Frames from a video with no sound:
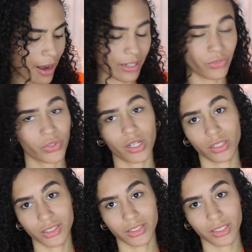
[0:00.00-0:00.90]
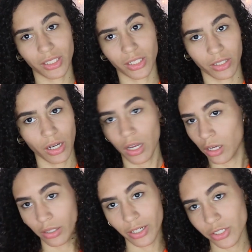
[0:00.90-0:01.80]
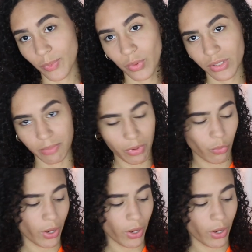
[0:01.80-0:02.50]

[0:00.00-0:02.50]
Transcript: a lot of different colors in there, and they're supposed to be